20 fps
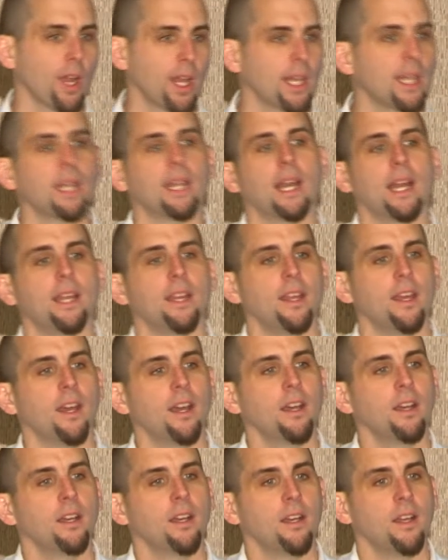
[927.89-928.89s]
on an
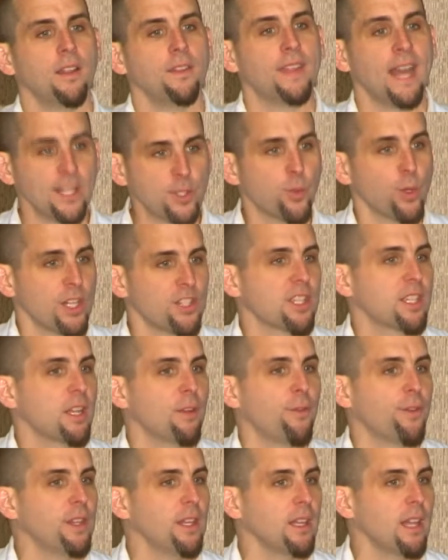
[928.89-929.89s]
idea, that's what it's going to
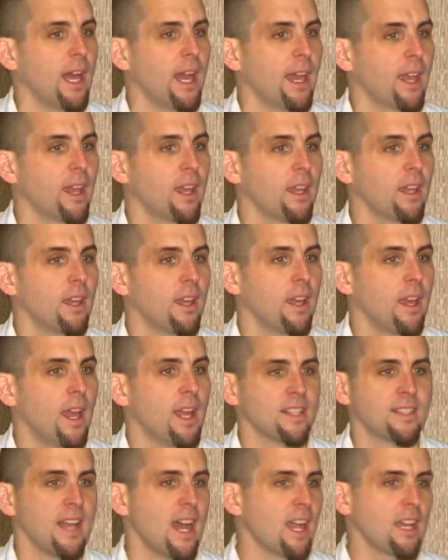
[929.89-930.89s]
feel like.
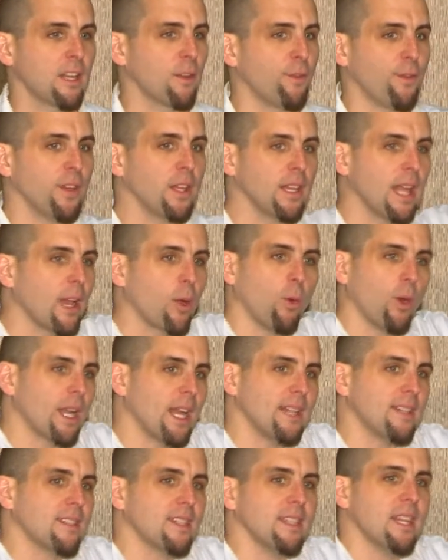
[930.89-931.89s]
It's not going to feel like what I
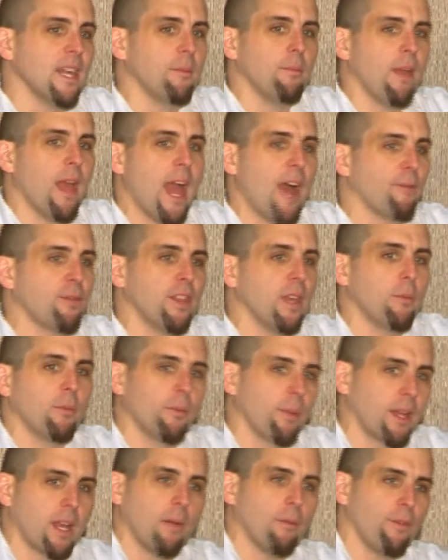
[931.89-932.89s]
see them after they
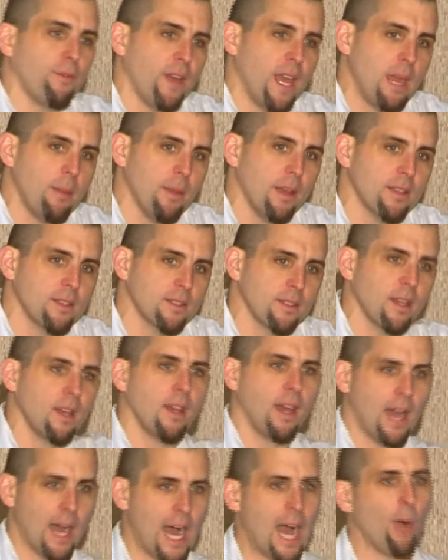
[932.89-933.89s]
become famous.
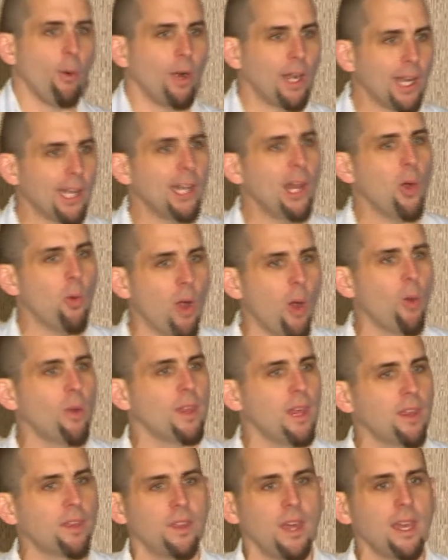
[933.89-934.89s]
I want to know, what were
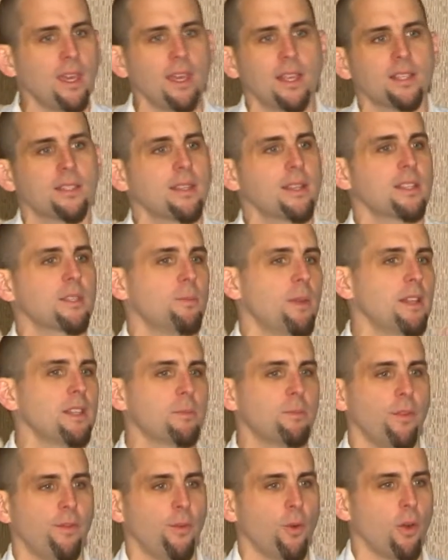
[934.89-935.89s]
they thinking 6 months
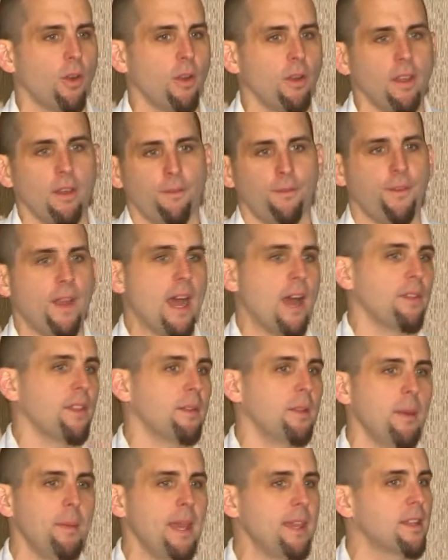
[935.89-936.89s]
before they found that
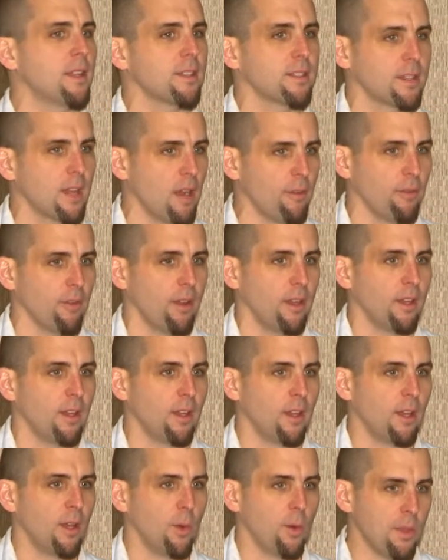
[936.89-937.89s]
they made the discovery?
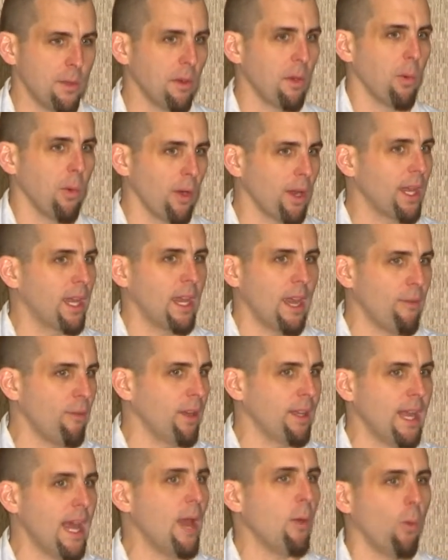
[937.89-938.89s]
When they were working every
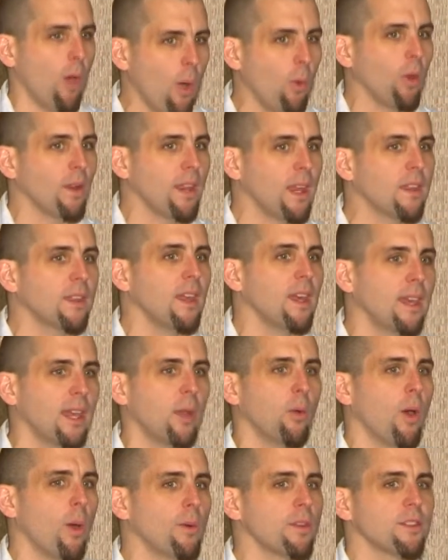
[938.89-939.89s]
day, what were they thinking?
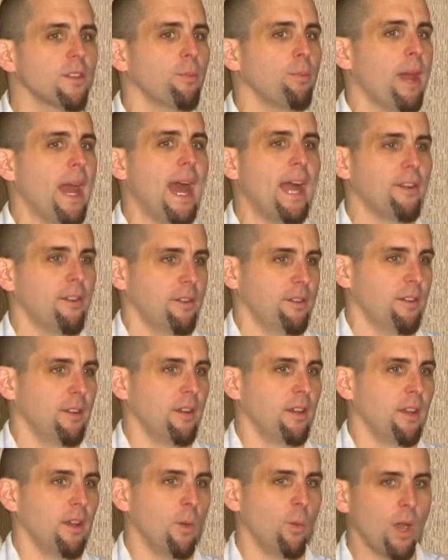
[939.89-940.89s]
What was their pattern?
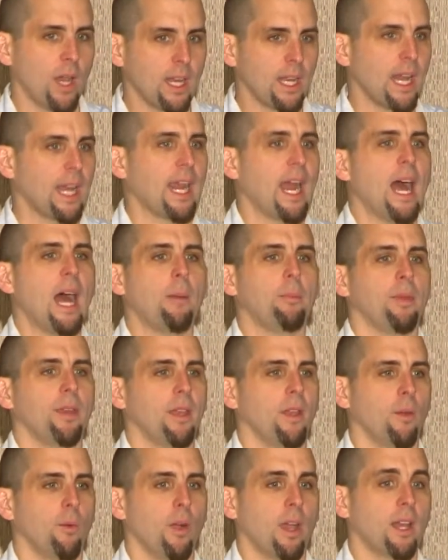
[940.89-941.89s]
What can I copy?
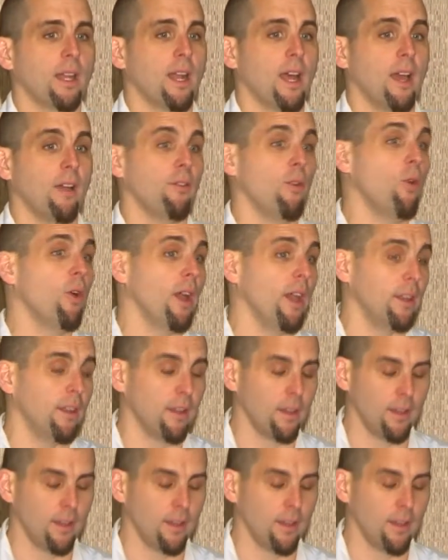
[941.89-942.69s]
What can I avoid?